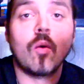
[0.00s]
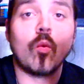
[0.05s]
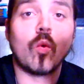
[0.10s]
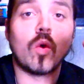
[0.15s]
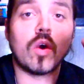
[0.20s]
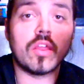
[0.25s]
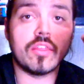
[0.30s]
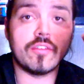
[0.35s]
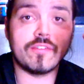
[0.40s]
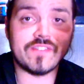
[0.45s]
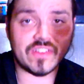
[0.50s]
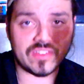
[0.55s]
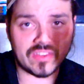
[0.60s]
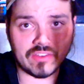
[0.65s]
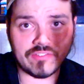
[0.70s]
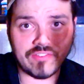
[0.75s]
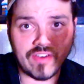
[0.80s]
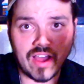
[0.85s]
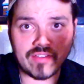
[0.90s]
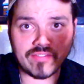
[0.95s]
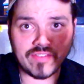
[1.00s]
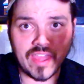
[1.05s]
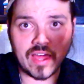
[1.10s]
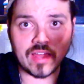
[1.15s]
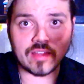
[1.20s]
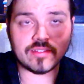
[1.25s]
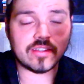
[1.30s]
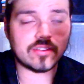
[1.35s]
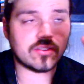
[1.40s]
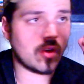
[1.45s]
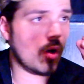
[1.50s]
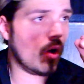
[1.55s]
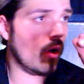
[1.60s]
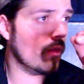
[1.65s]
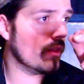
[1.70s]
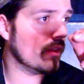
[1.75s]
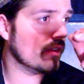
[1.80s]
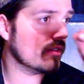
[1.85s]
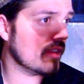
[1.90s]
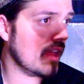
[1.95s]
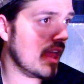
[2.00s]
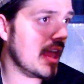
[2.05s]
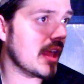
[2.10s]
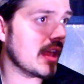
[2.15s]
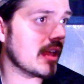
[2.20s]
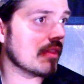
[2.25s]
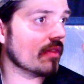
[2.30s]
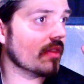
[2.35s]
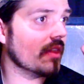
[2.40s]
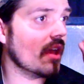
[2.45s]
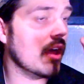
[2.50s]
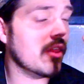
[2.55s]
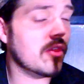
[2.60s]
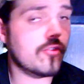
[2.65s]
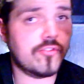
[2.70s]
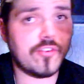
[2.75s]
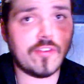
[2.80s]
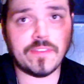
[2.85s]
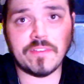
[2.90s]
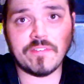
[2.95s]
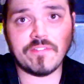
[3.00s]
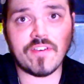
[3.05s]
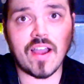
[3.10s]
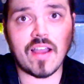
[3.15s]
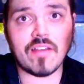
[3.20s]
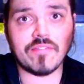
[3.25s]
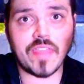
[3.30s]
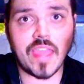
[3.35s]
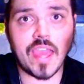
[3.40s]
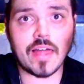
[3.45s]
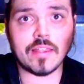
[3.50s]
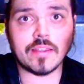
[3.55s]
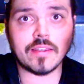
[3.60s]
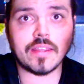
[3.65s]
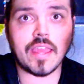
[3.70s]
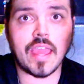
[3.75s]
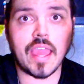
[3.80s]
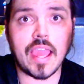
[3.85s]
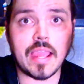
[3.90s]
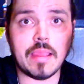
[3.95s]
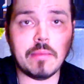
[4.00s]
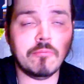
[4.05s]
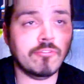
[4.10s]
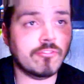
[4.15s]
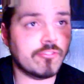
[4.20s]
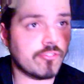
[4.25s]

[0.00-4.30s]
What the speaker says: one of the 55 gallons that's on this tank. The other 55 gallon came